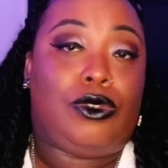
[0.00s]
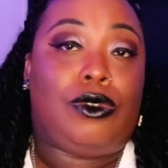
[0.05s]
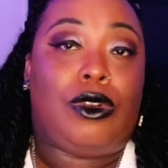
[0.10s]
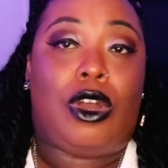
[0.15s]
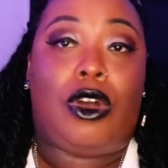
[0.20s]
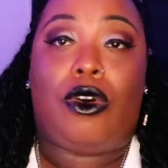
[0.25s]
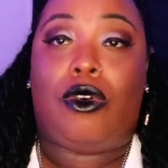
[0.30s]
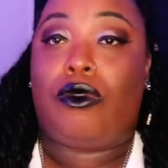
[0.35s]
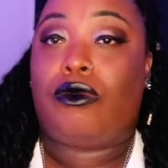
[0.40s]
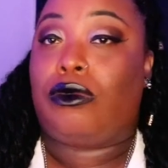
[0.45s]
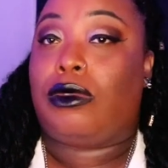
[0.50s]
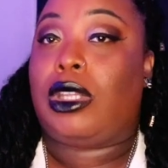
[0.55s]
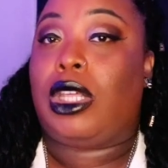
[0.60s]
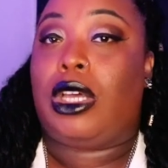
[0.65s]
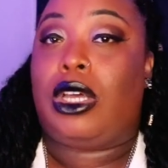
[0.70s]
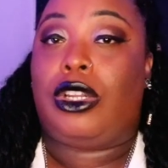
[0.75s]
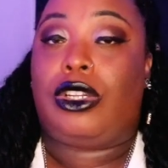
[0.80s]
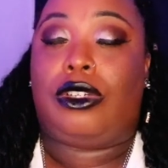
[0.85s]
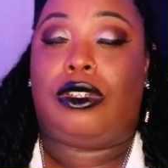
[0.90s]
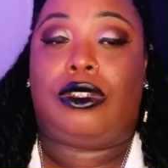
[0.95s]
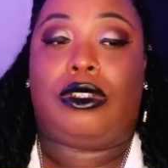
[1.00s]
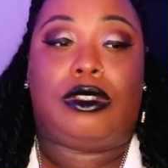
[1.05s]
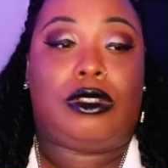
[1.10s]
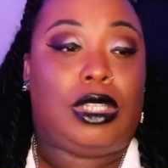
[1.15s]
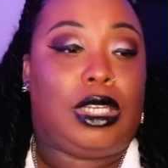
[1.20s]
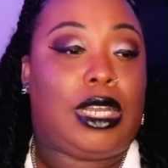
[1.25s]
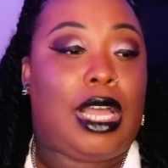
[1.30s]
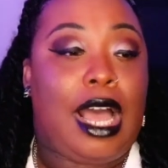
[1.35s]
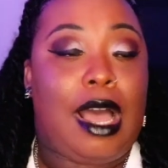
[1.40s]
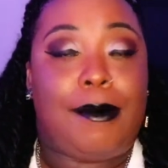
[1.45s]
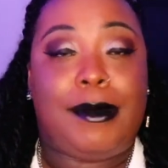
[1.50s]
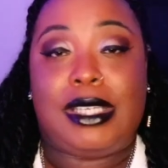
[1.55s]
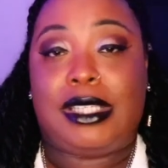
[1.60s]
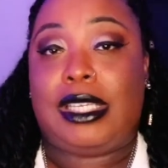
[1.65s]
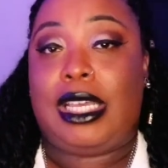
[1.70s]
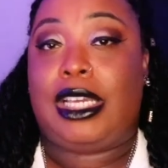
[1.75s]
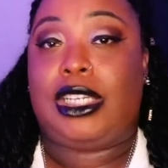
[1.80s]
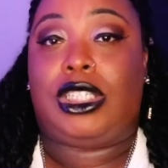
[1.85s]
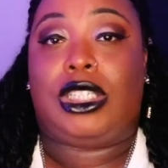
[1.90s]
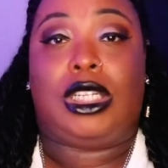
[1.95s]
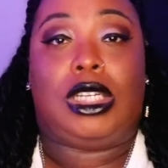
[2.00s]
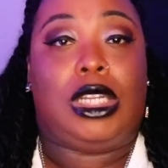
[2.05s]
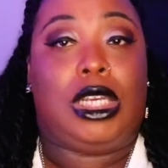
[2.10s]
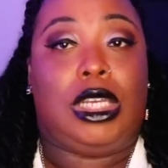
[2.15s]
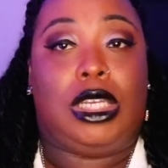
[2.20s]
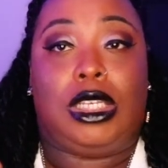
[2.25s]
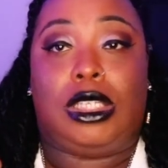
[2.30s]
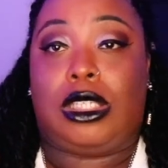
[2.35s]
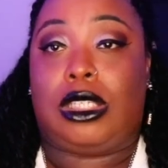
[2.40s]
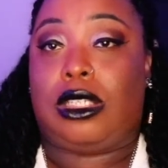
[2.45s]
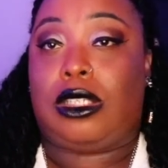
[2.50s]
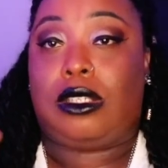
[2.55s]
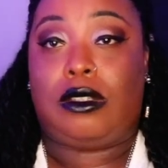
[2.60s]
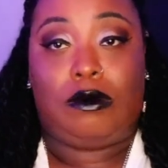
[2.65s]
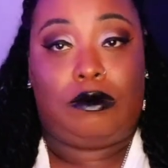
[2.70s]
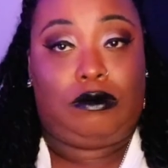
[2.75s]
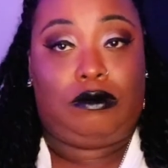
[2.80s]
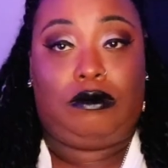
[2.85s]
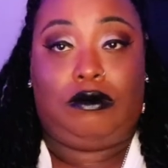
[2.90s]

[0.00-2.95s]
you know, the comment section is,